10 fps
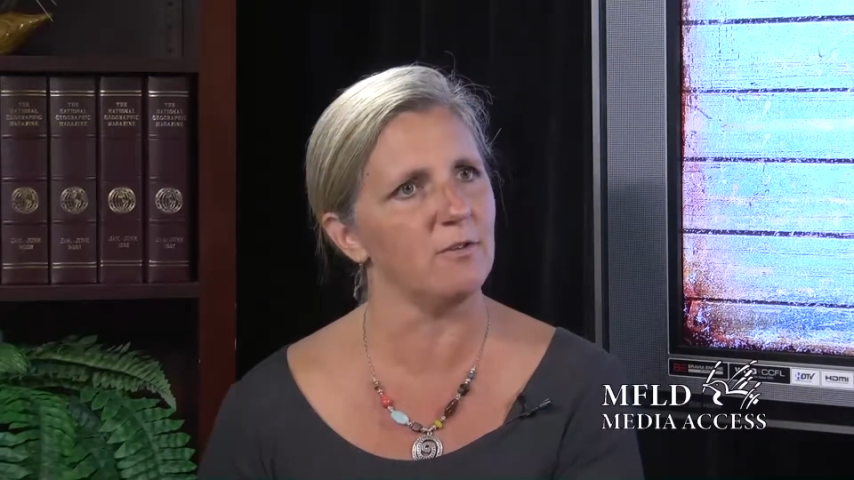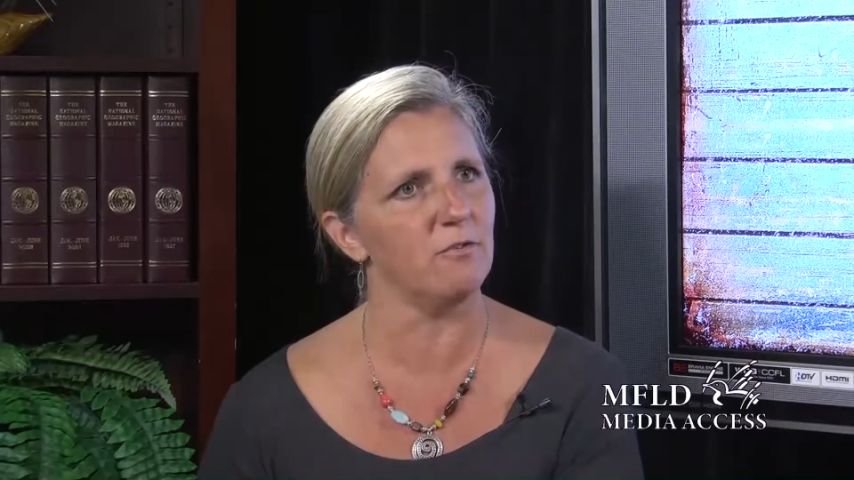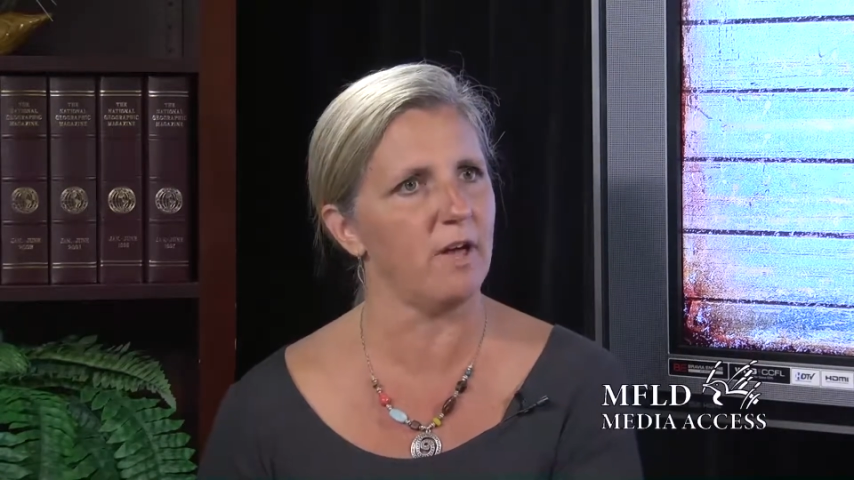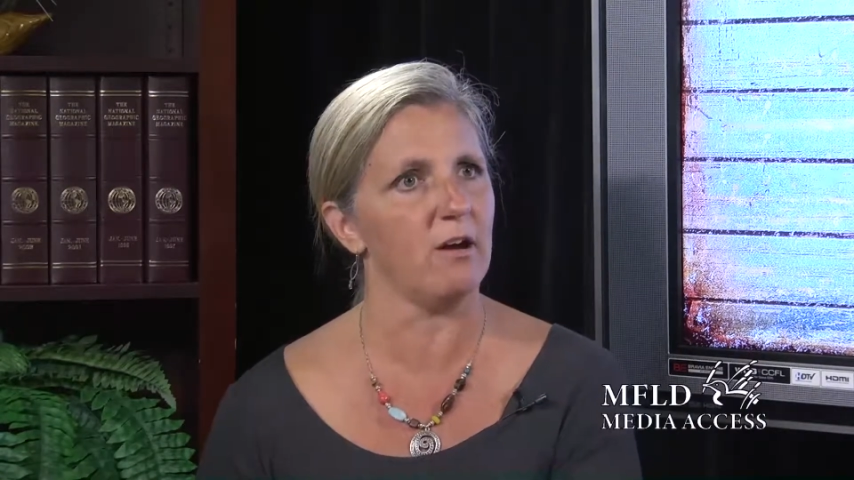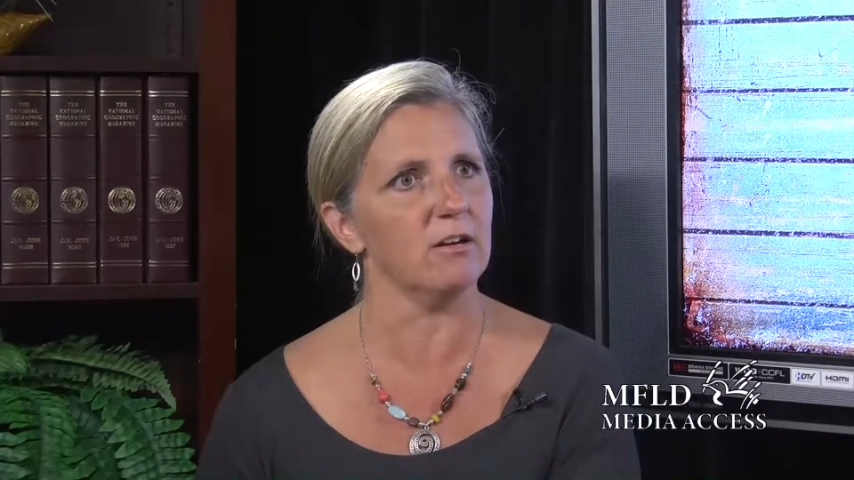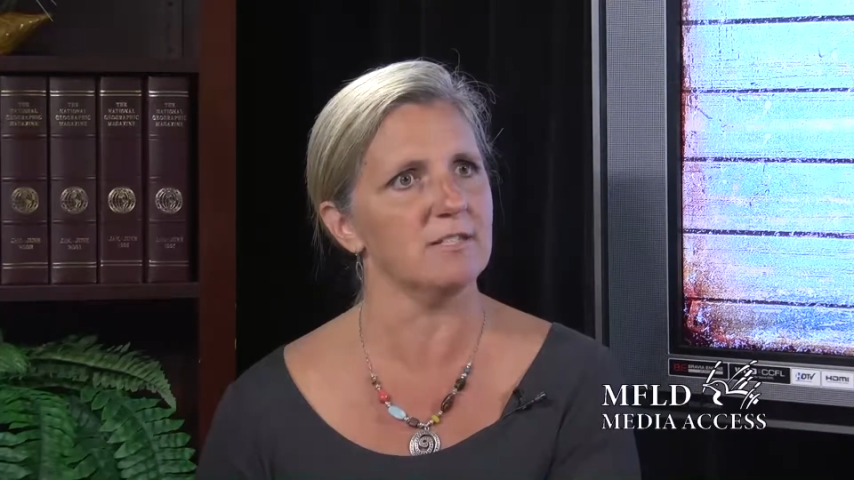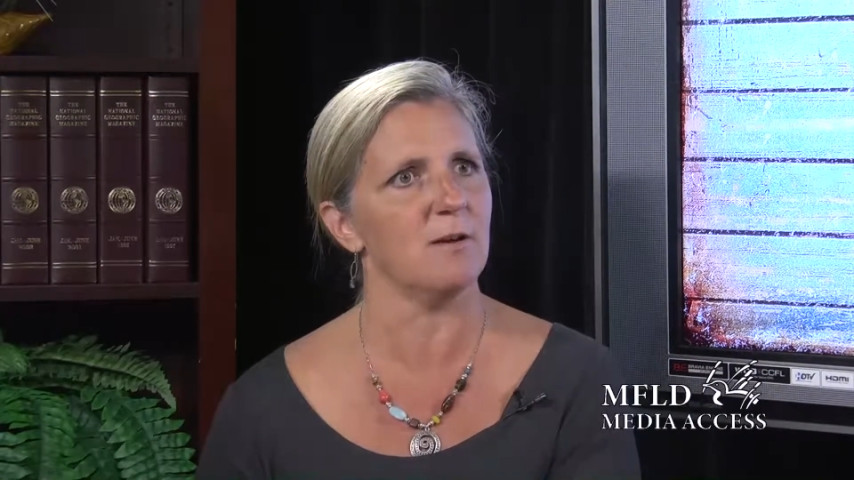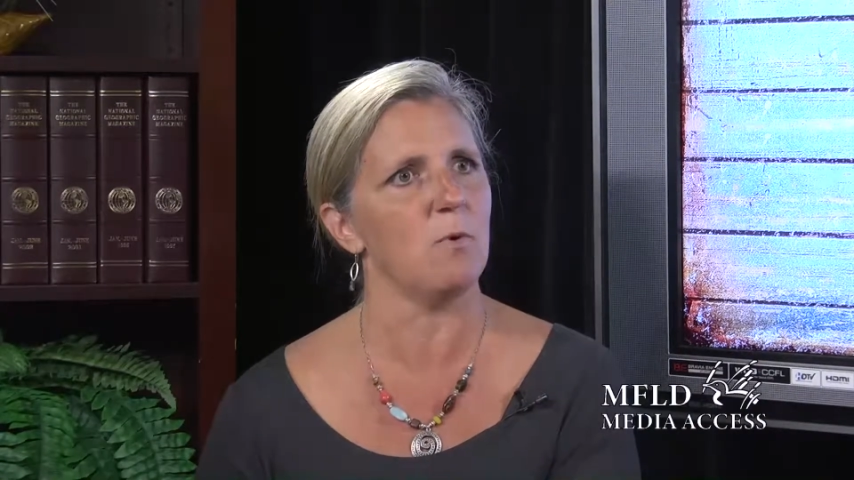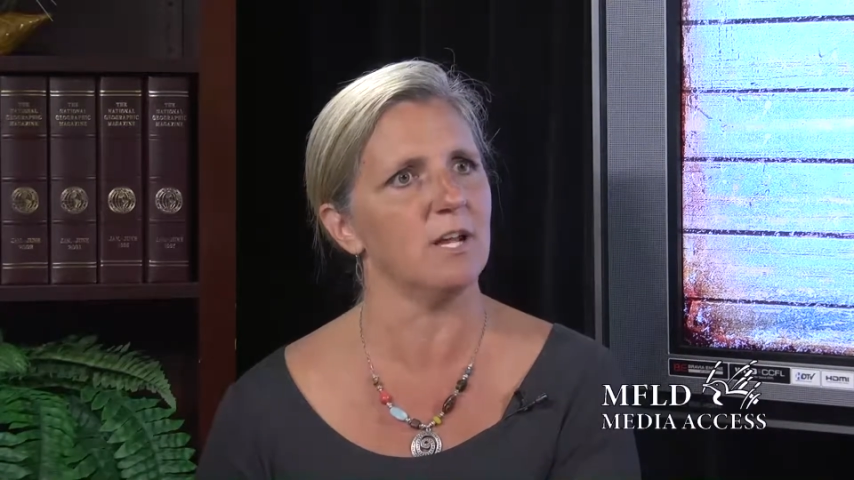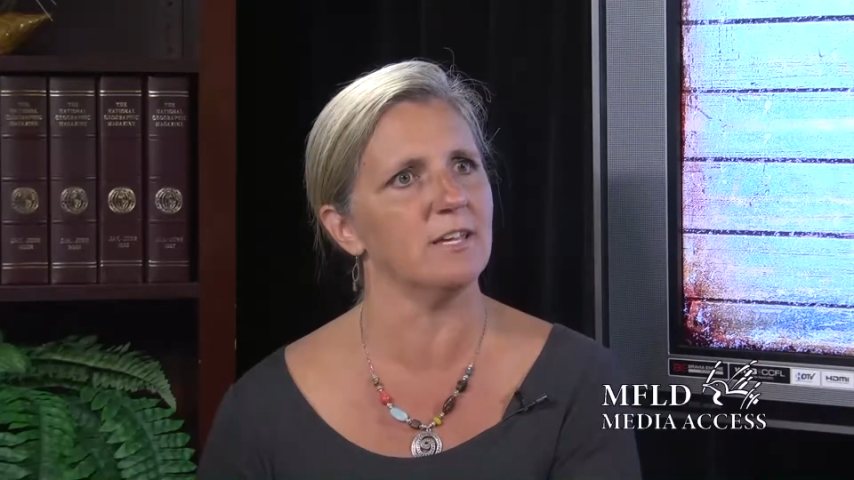Fair because I
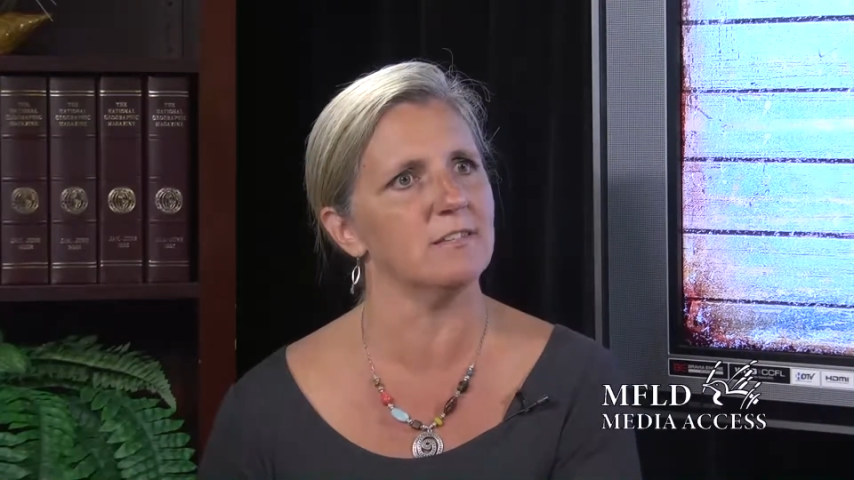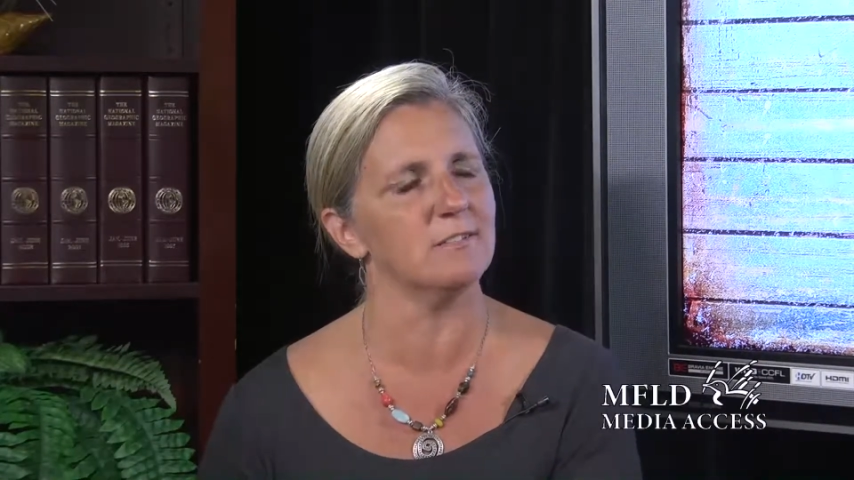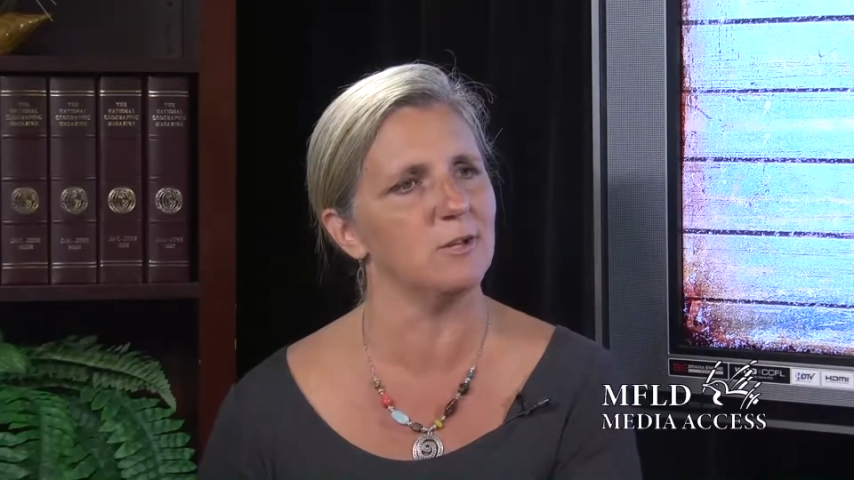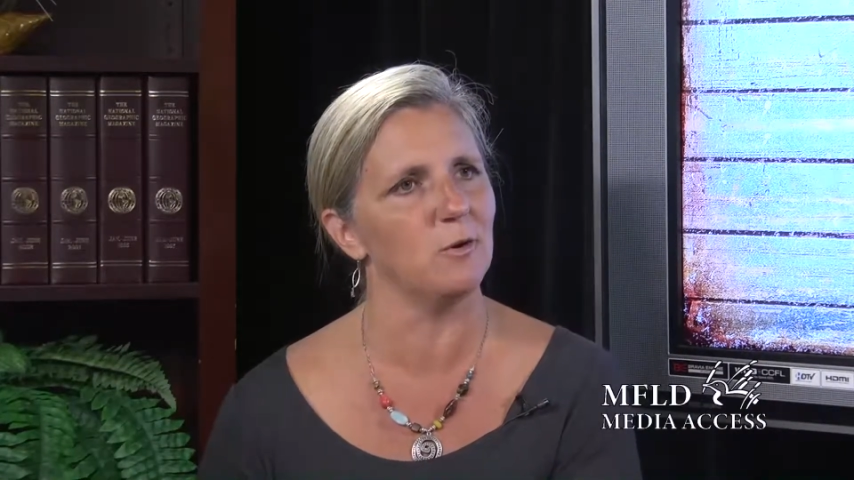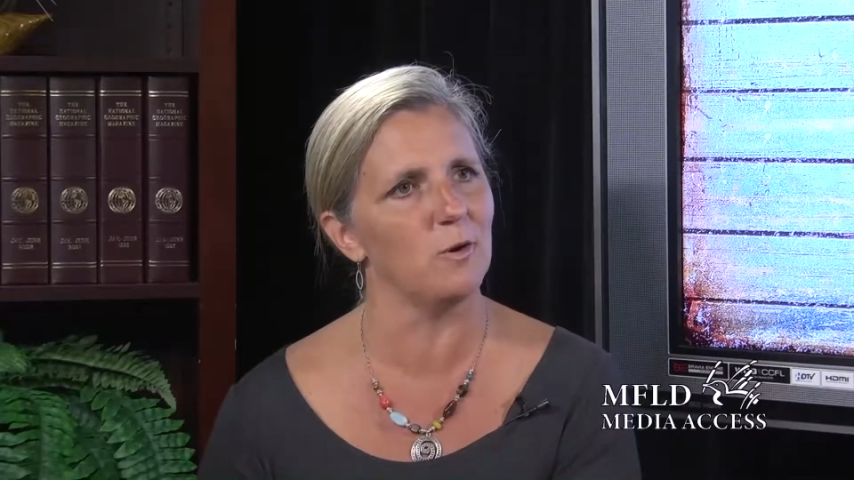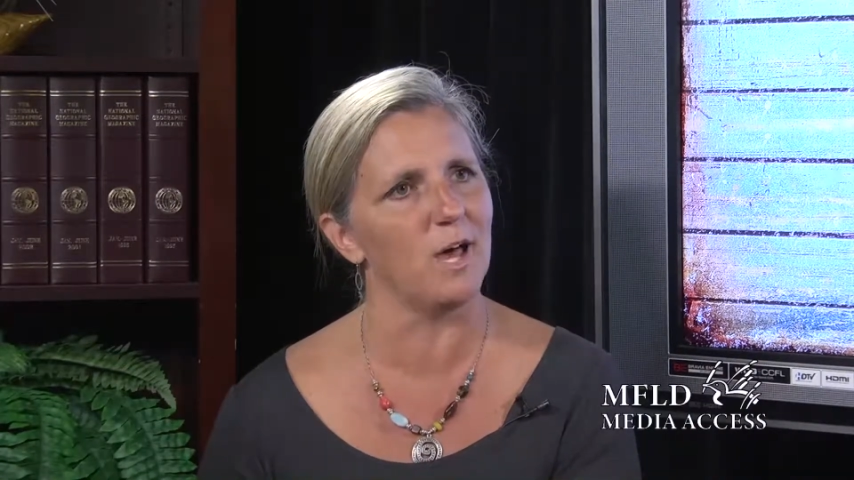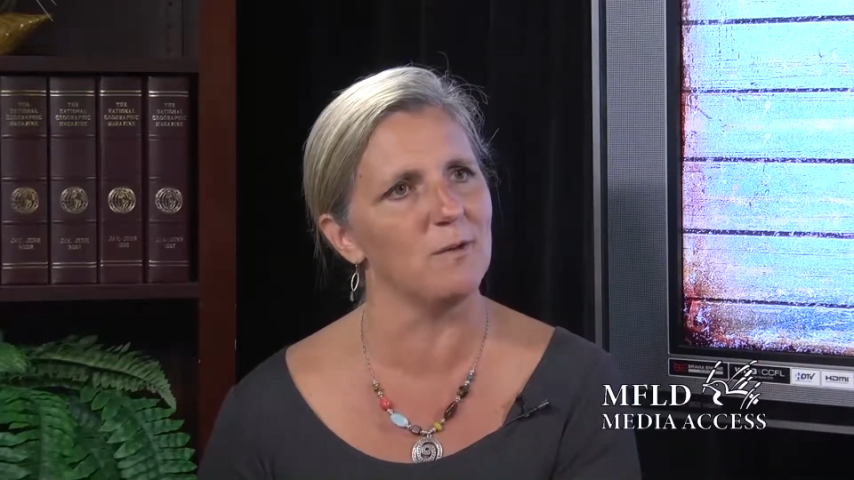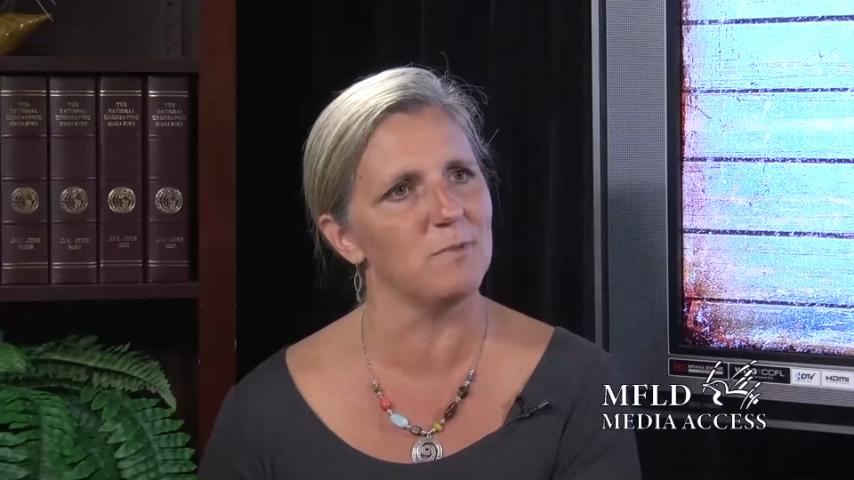want to get to know